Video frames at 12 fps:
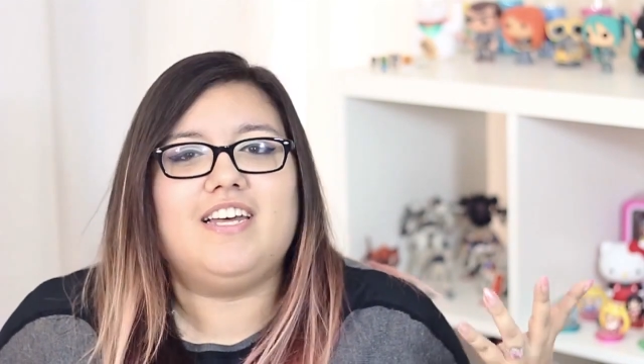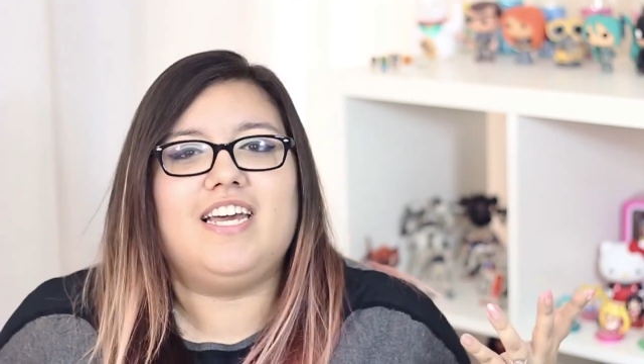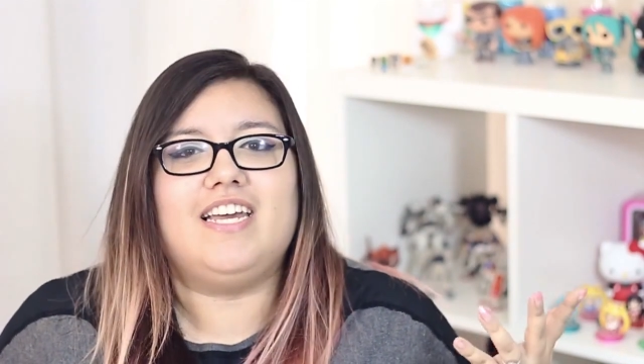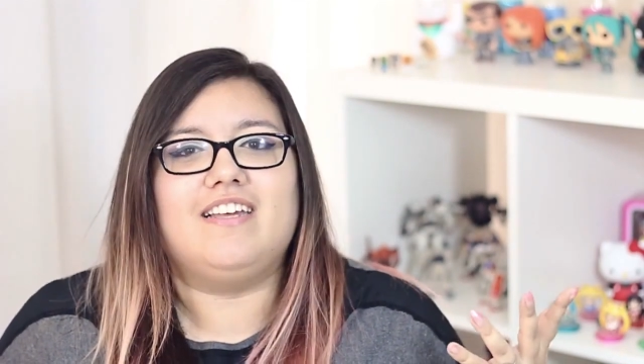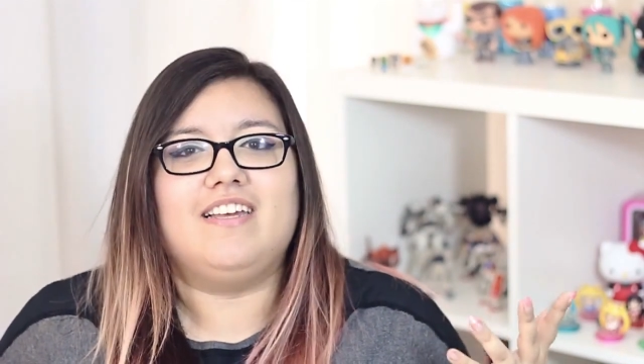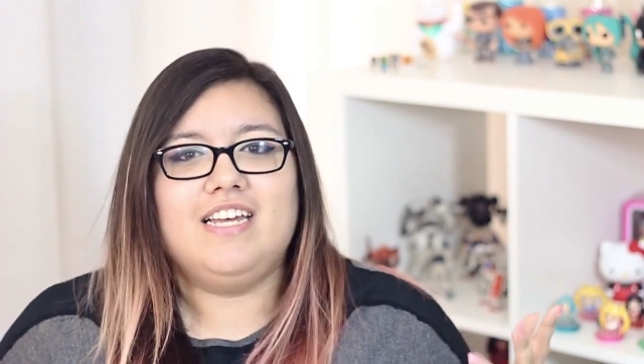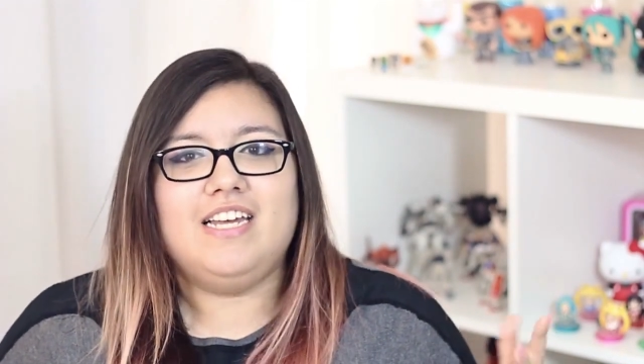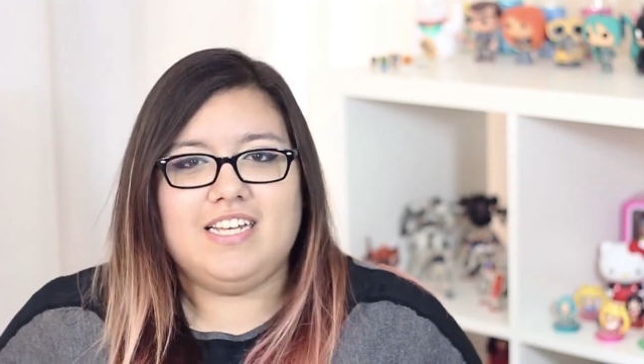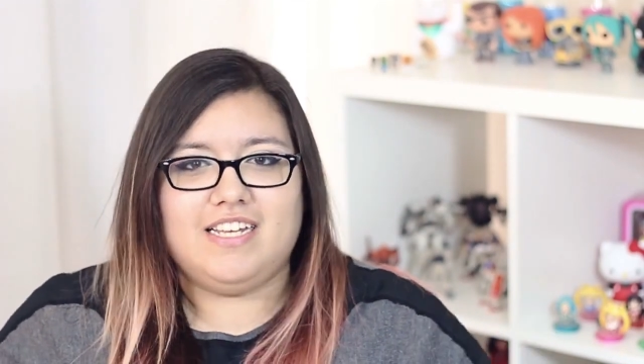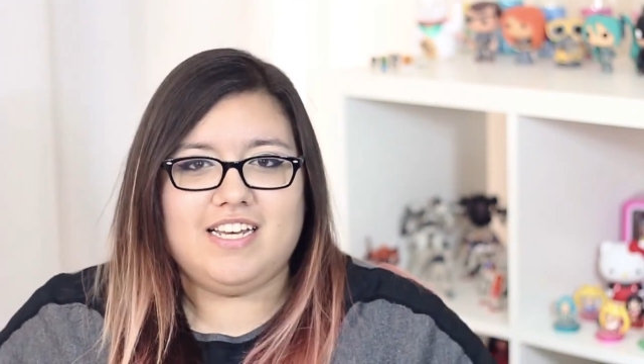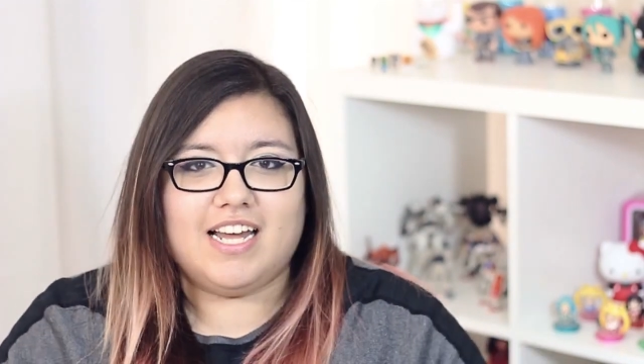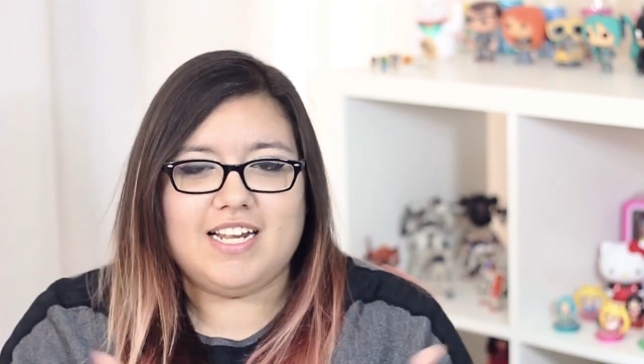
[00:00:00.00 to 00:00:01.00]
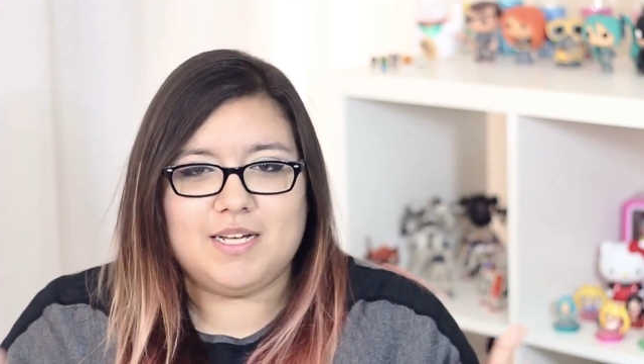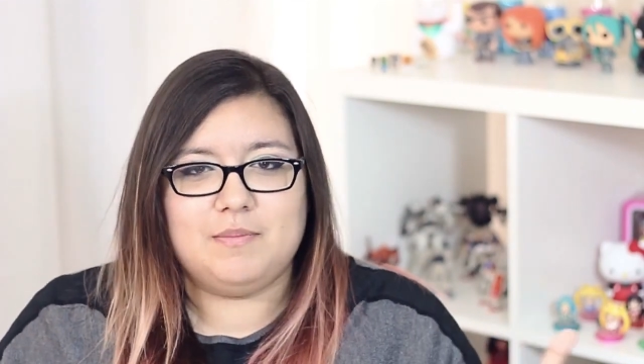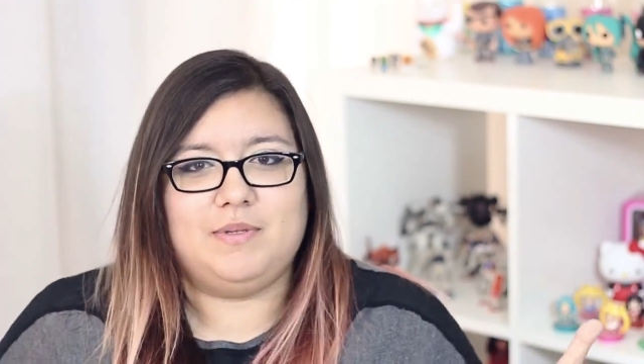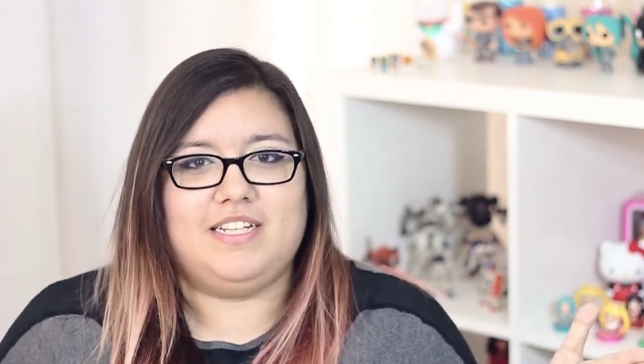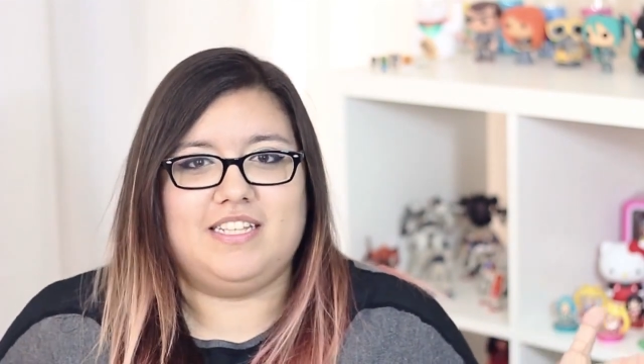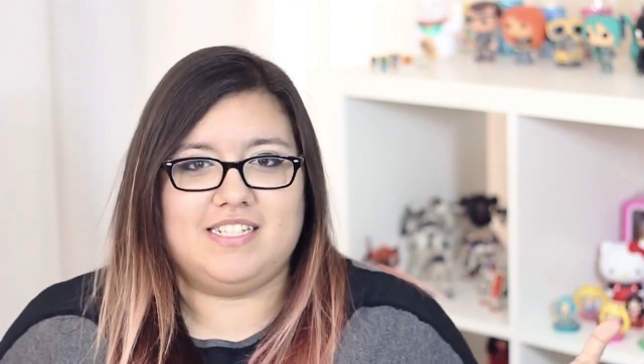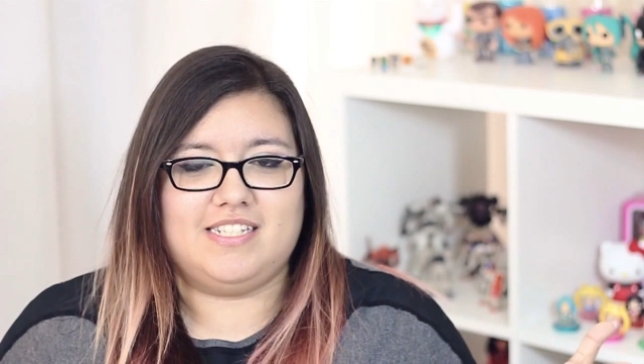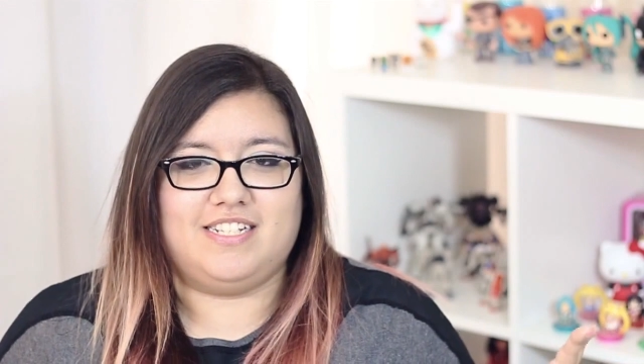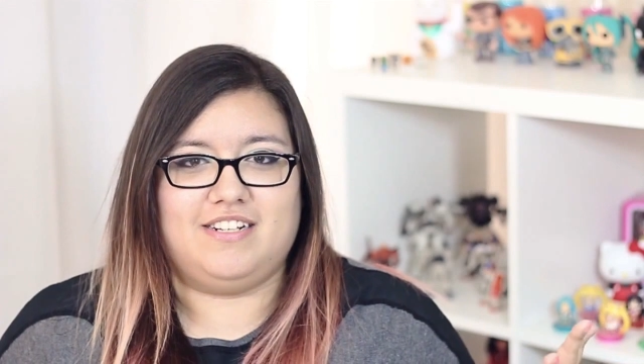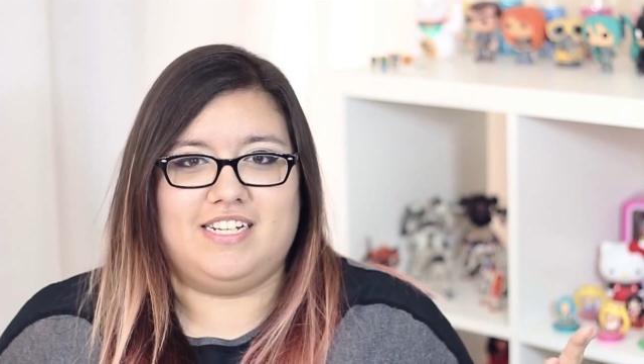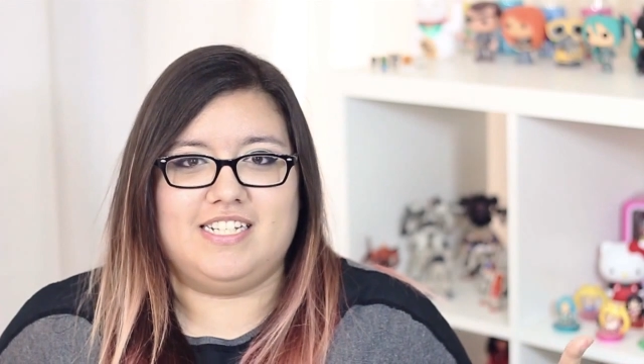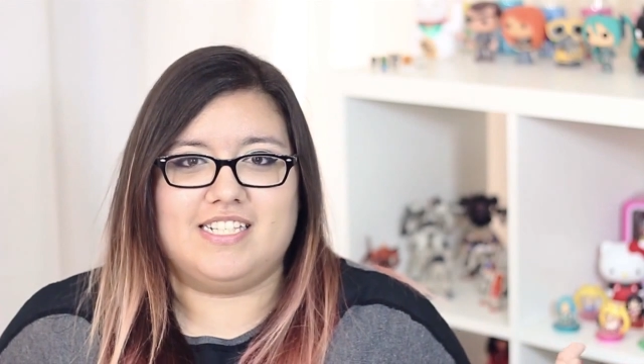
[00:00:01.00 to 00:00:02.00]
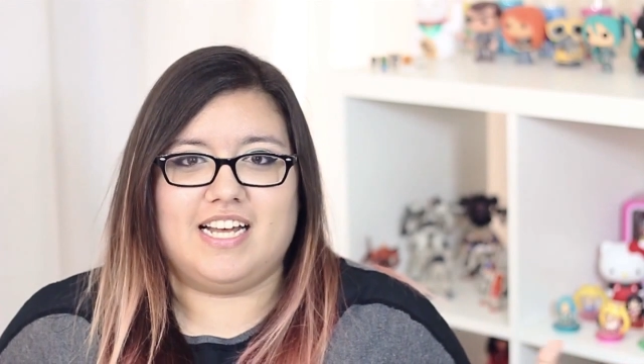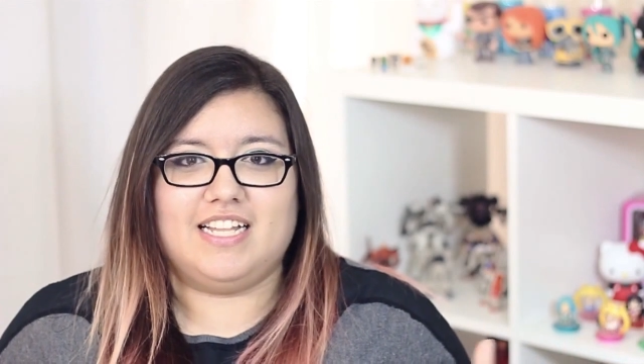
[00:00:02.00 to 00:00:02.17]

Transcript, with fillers: like you gotta complete the series.